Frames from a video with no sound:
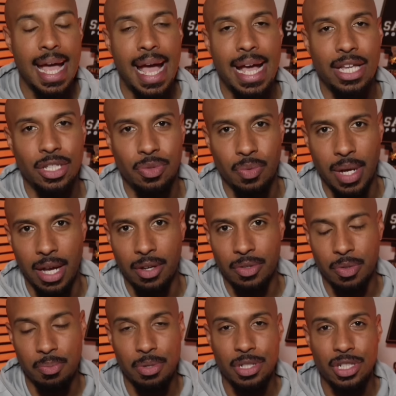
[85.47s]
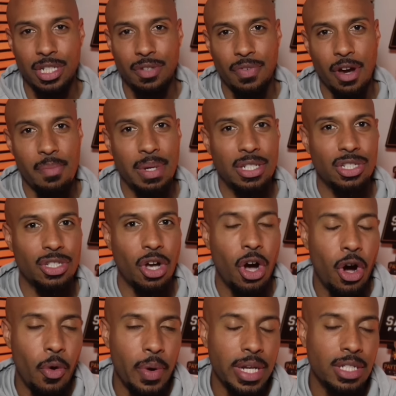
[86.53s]
as well. So appreciate you very much, as
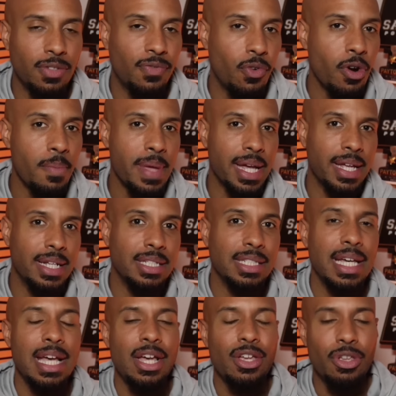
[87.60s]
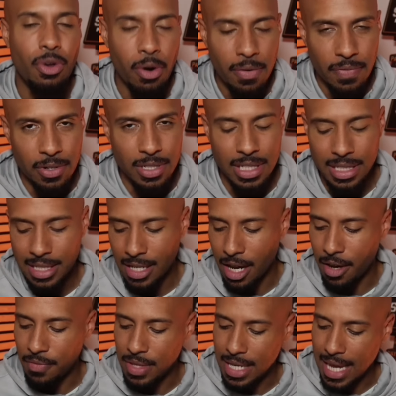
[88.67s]
always, for making us your first listen
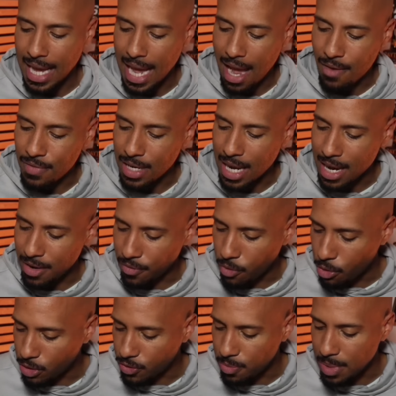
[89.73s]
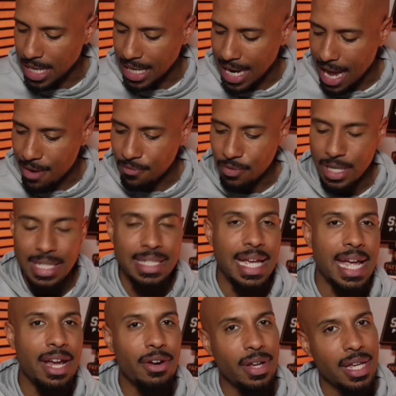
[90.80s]
of the day every day. And of course, for being an
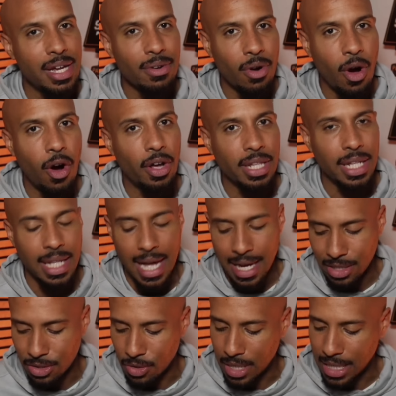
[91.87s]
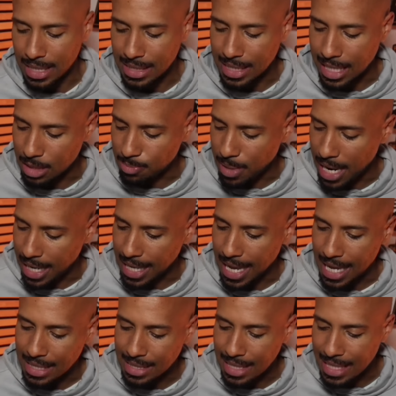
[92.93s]
everydayer here on the Locked On Saints
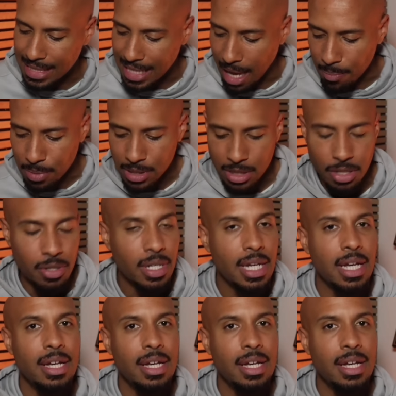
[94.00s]
podcast. Today's episode